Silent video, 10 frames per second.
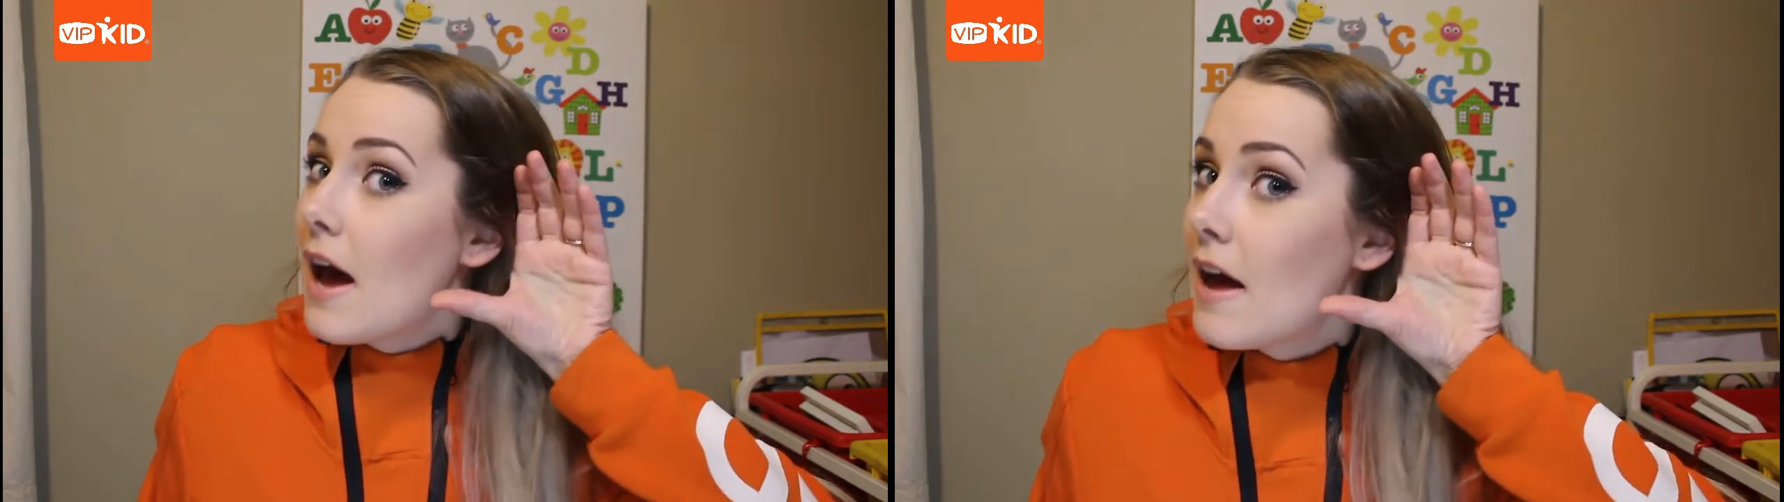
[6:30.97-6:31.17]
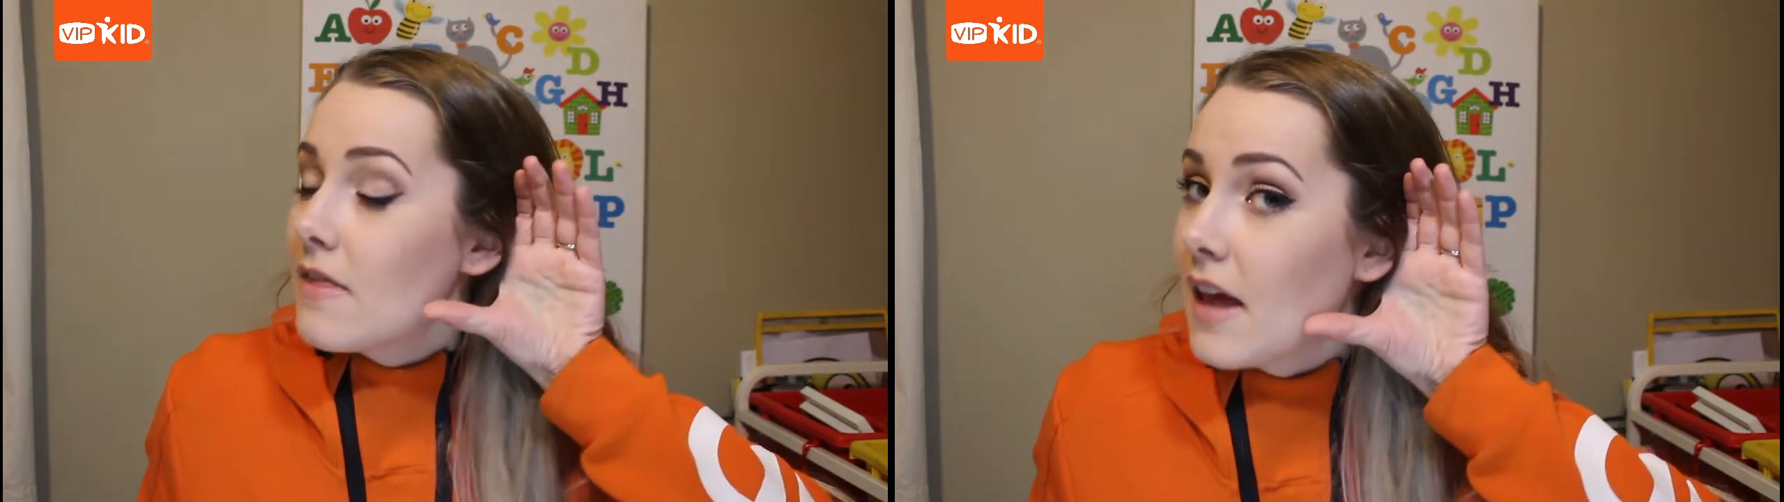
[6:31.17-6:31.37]

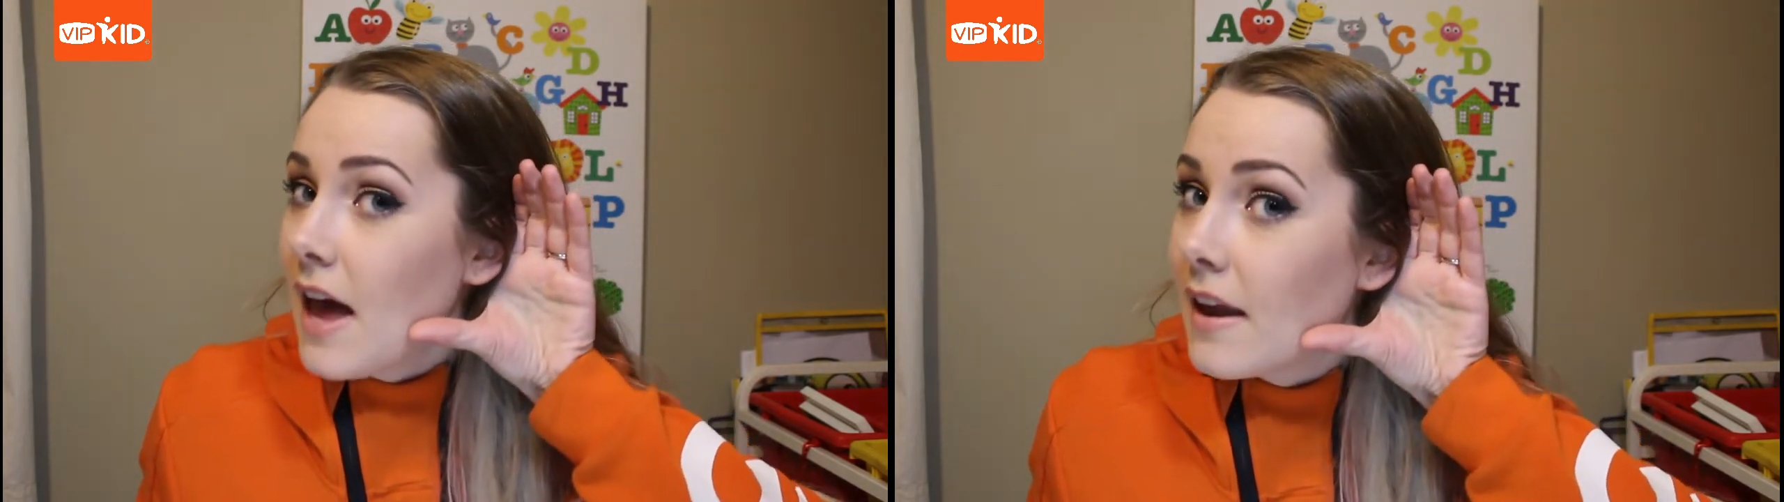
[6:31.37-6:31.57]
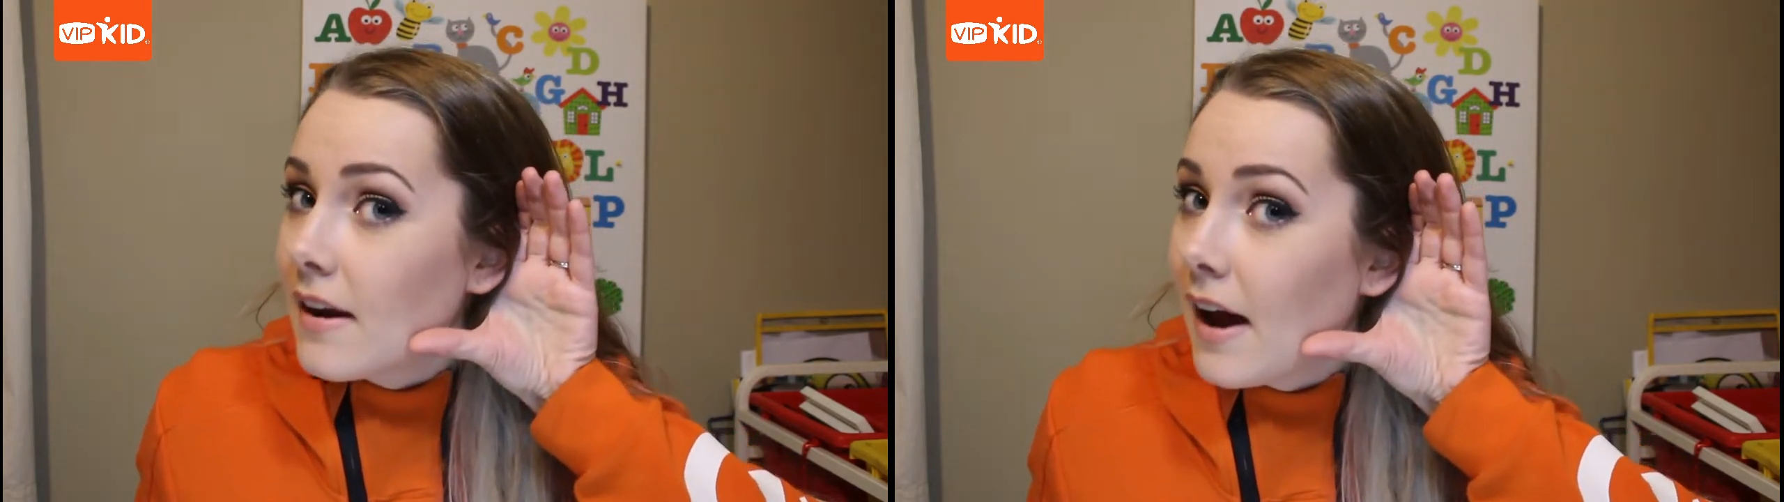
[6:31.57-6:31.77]
And
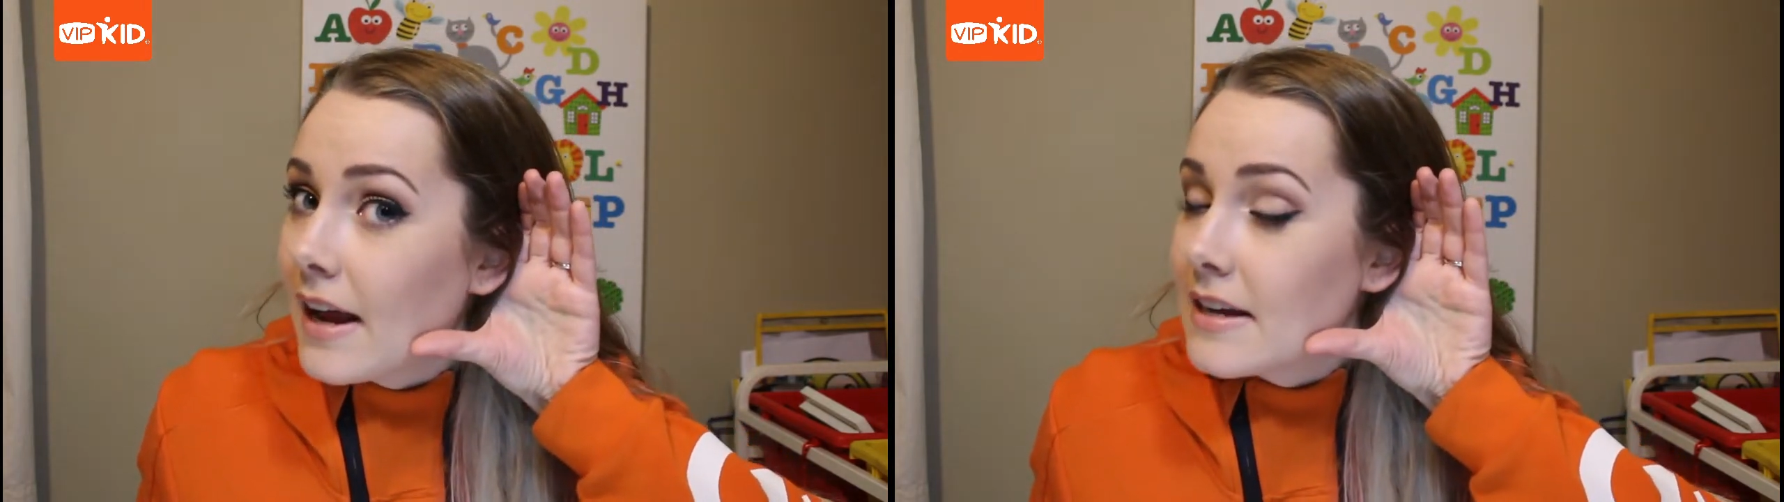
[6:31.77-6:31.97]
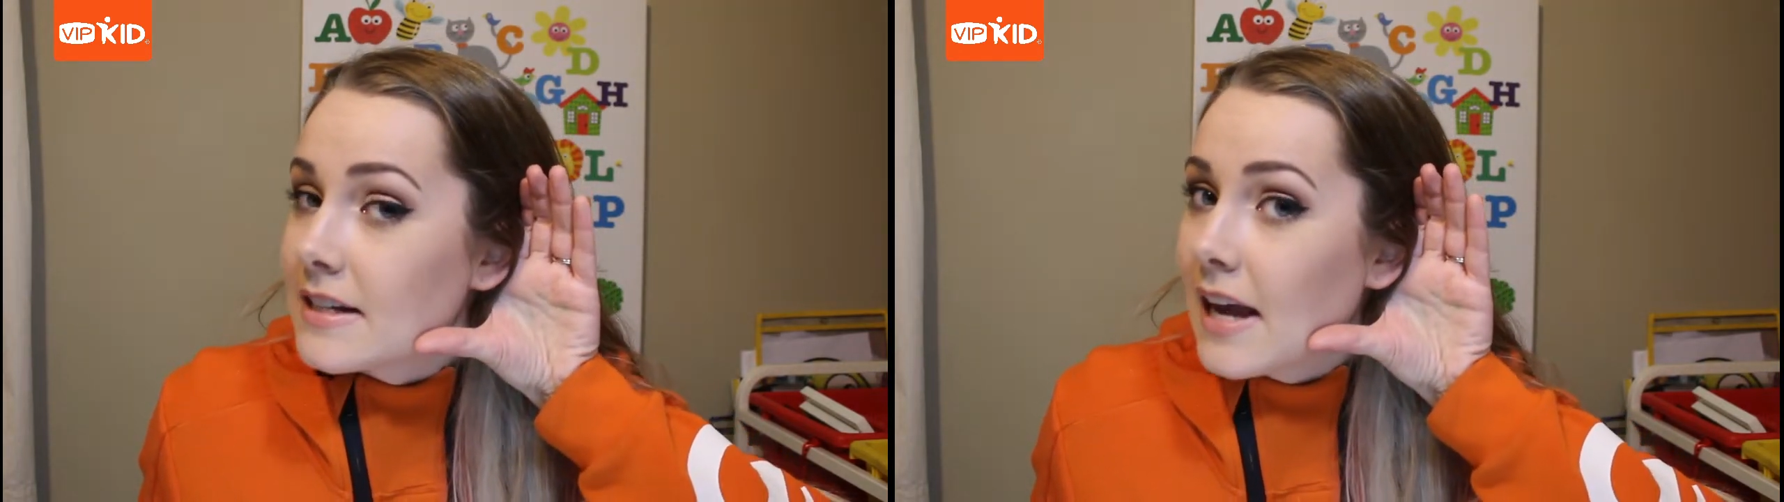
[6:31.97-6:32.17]
then I
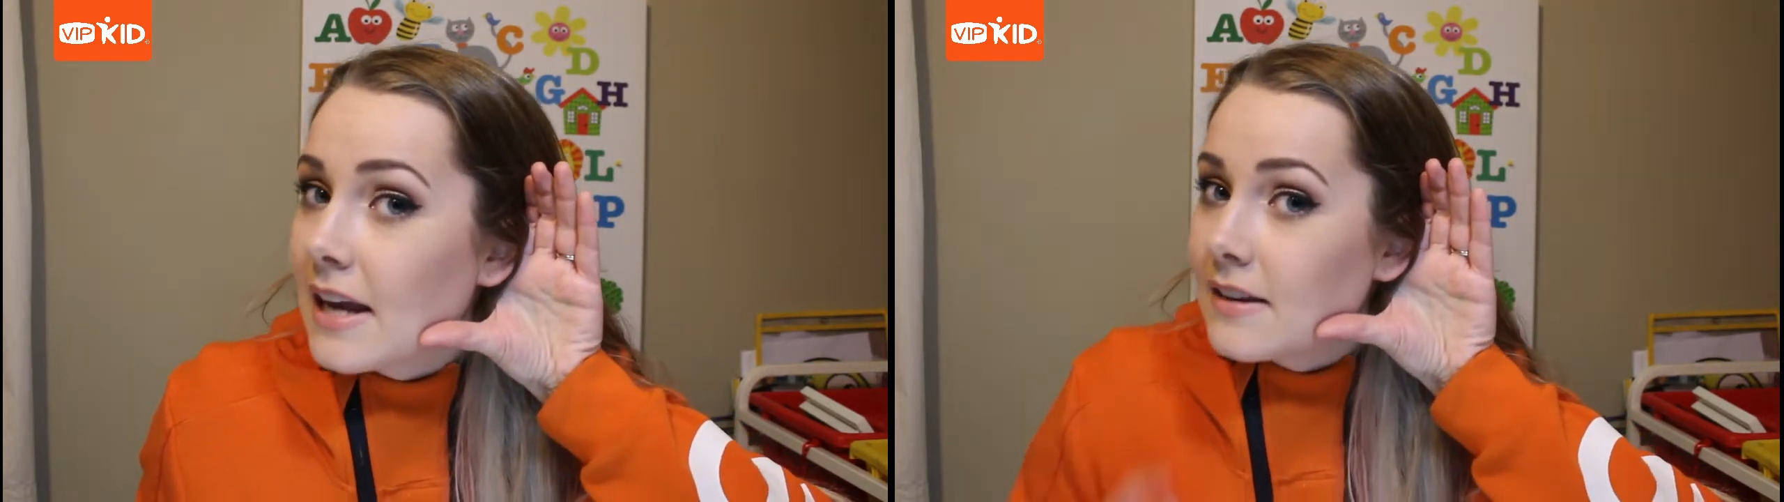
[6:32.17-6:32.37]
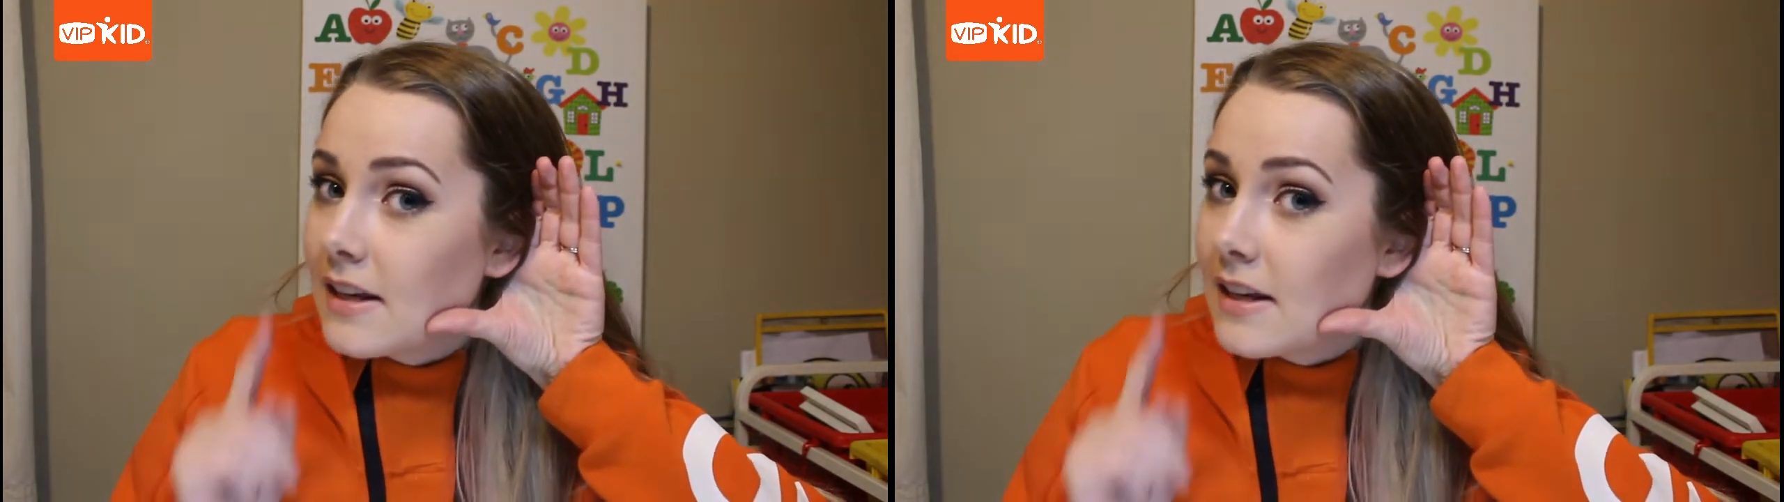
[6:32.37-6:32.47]
indicated